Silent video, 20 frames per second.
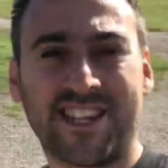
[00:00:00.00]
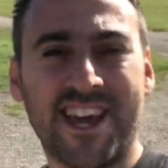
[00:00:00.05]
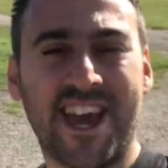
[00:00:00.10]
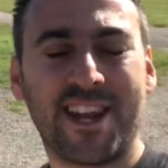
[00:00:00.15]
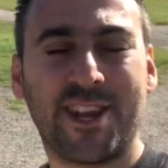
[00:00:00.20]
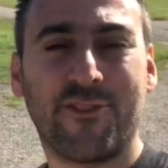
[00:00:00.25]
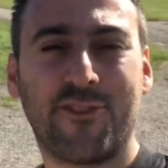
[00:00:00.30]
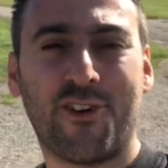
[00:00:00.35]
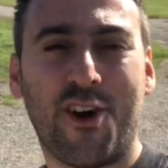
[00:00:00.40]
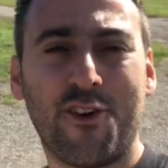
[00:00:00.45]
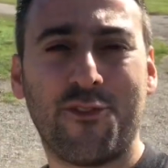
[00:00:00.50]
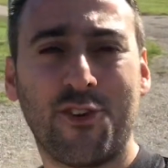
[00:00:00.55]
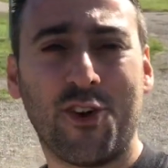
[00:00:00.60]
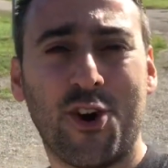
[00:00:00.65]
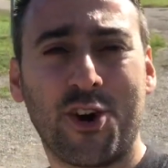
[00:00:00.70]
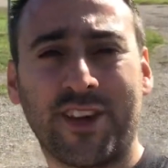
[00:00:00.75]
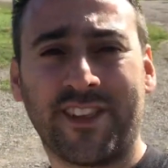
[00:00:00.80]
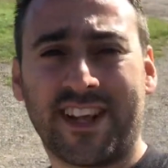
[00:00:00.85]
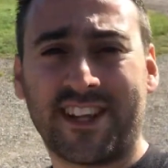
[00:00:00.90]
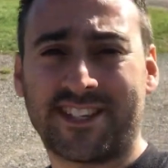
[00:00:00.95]
the end of our
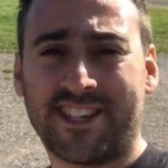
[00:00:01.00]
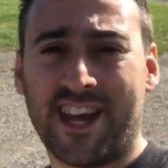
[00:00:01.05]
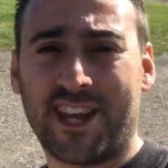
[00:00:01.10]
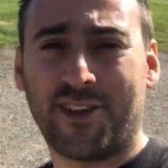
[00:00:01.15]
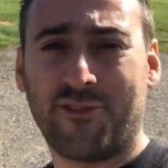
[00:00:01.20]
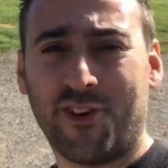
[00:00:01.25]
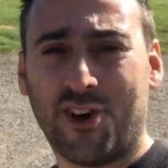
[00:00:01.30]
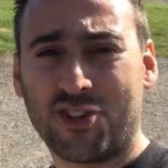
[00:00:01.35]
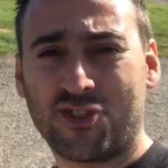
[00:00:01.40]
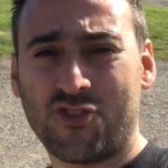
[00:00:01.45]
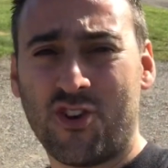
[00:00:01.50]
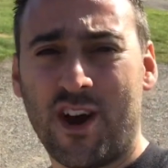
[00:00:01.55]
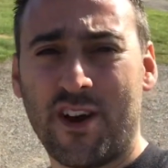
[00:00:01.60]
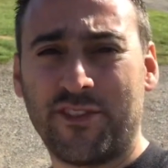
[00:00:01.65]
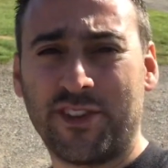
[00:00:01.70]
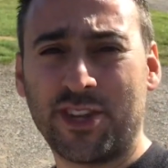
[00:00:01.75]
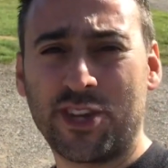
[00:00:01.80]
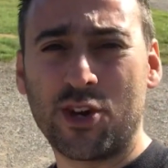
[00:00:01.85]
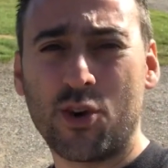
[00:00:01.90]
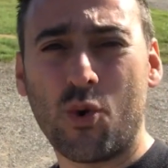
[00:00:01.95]
vlog, and that's the end of our
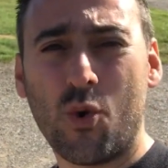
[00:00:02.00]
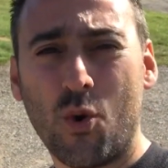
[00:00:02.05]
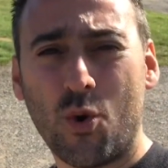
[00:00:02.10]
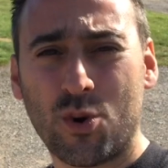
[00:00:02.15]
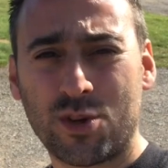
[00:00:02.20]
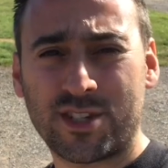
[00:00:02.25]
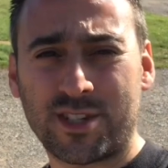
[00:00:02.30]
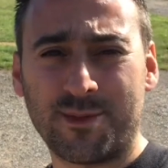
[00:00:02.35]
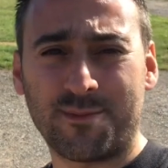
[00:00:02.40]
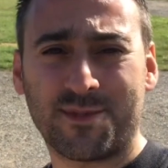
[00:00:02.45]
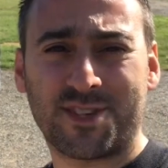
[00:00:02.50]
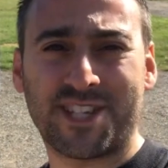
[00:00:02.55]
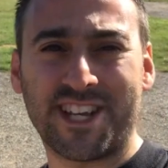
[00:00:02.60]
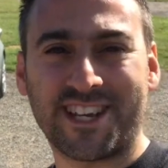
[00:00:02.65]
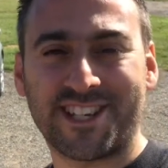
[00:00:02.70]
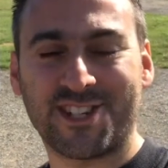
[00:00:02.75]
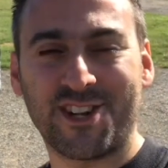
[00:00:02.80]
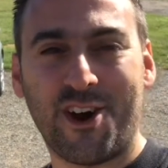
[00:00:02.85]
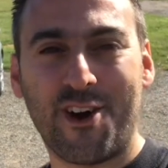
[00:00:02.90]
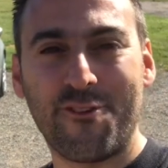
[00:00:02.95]
drive in the awesome
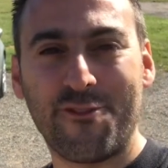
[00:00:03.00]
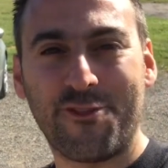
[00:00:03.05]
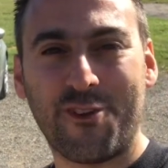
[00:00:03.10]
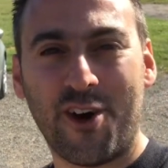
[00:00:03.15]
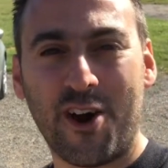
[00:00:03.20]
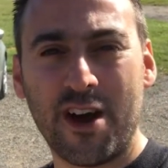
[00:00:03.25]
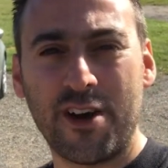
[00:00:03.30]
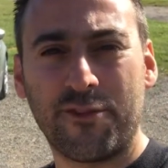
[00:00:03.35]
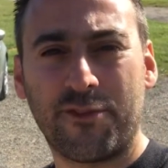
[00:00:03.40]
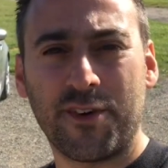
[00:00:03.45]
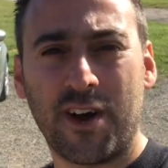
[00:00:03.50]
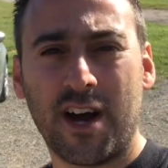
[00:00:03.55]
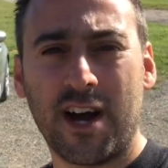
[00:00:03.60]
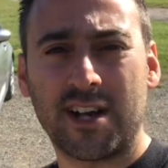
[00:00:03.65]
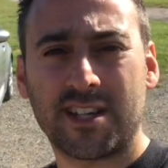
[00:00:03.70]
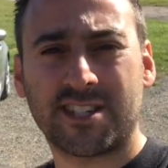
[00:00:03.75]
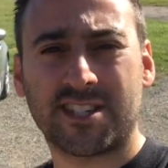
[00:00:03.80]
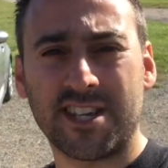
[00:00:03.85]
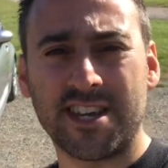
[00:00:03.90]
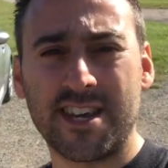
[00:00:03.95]

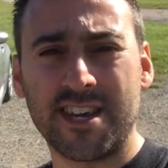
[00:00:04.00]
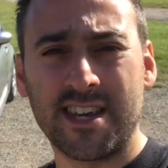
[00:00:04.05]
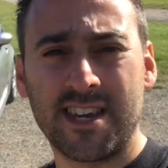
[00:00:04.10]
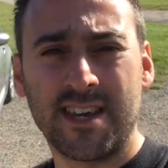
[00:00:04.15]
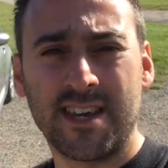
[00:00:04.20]
695C